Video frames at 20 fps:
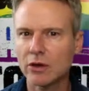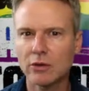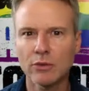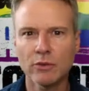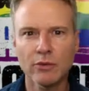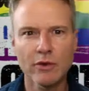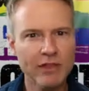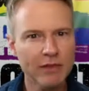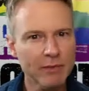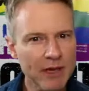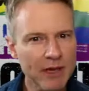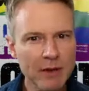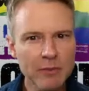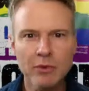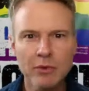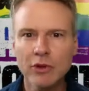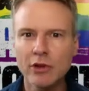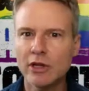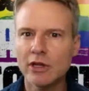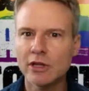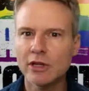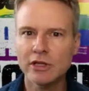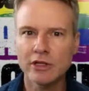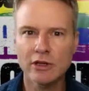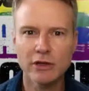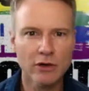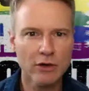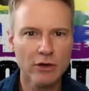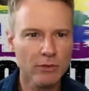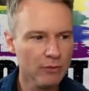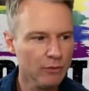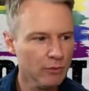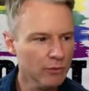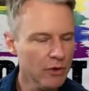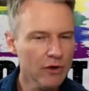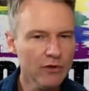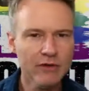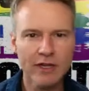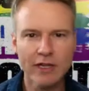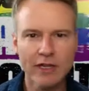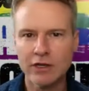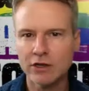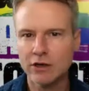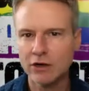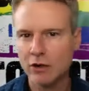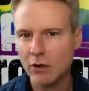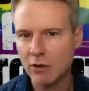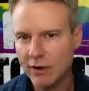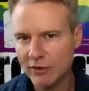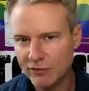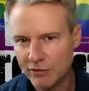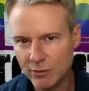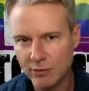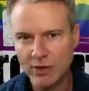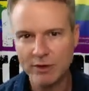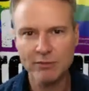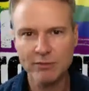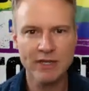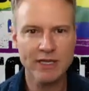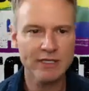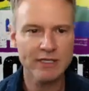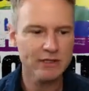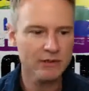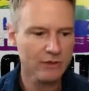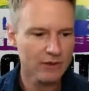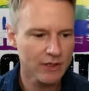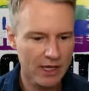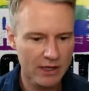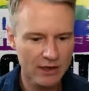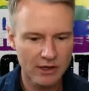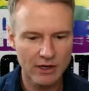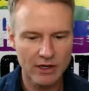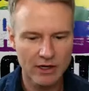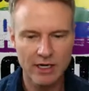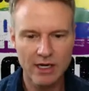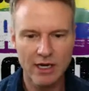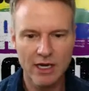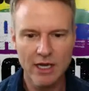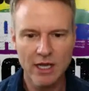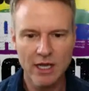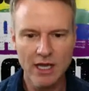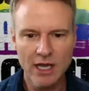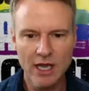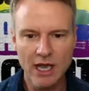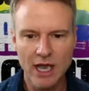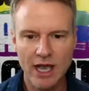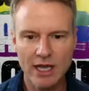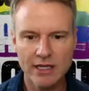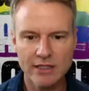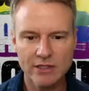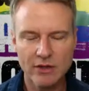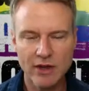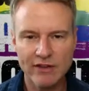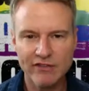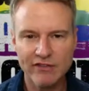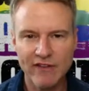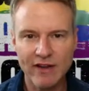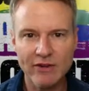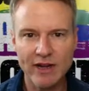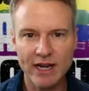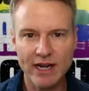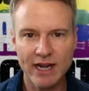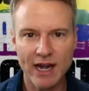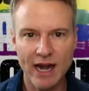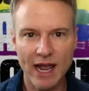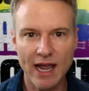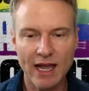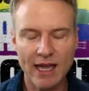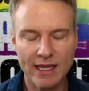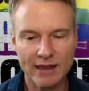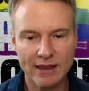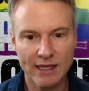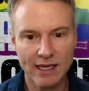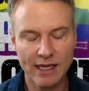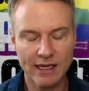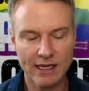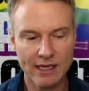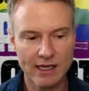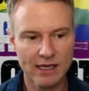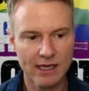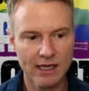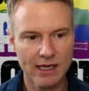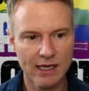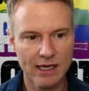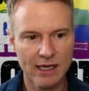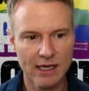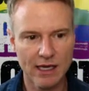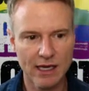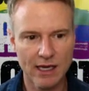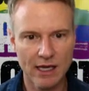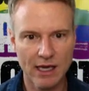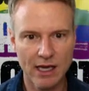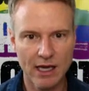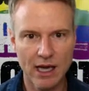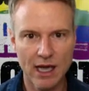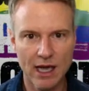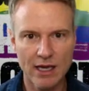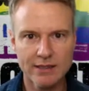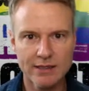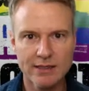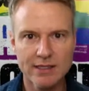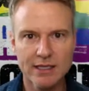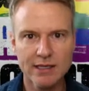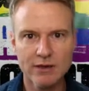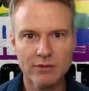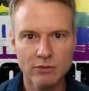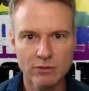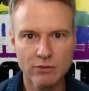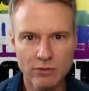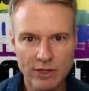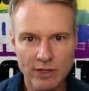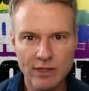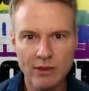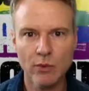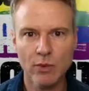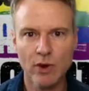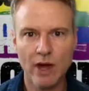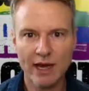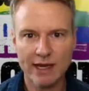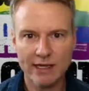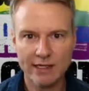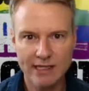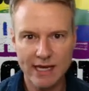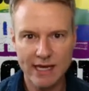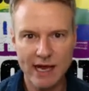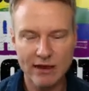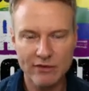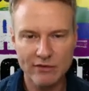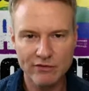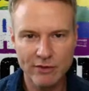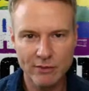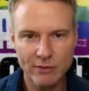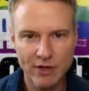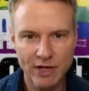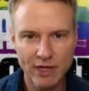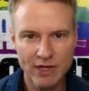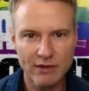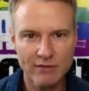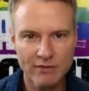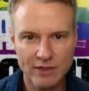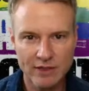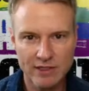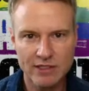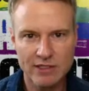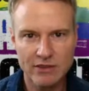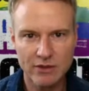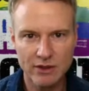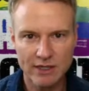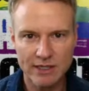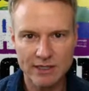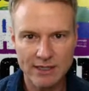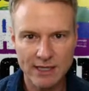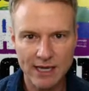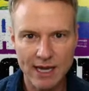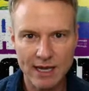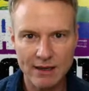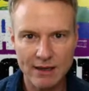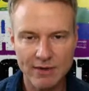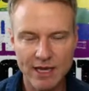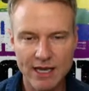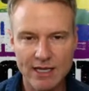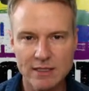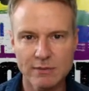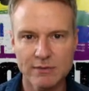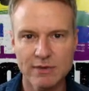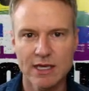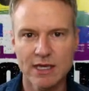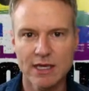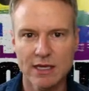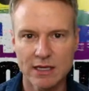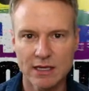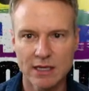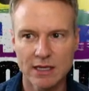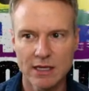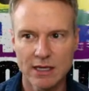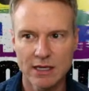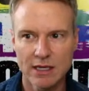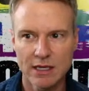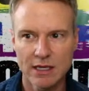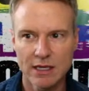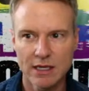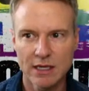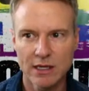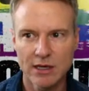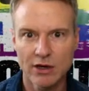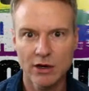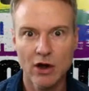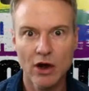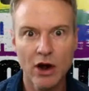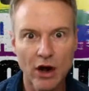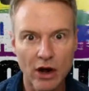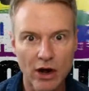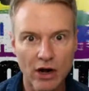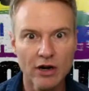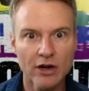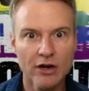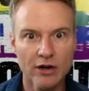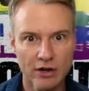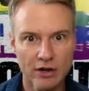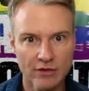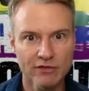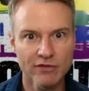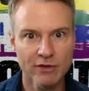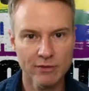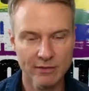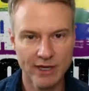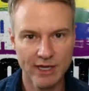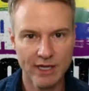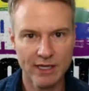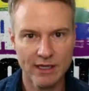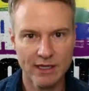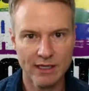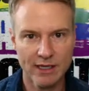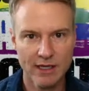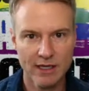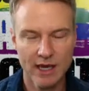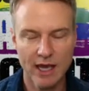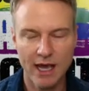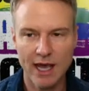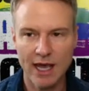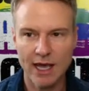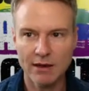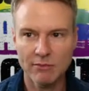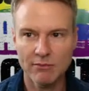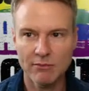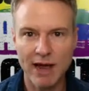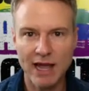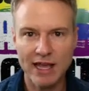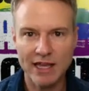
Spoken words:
with people and you're moving and you're going from one place to another, and so I found at night like to really wind down from all of this screen time has been harder for me. And my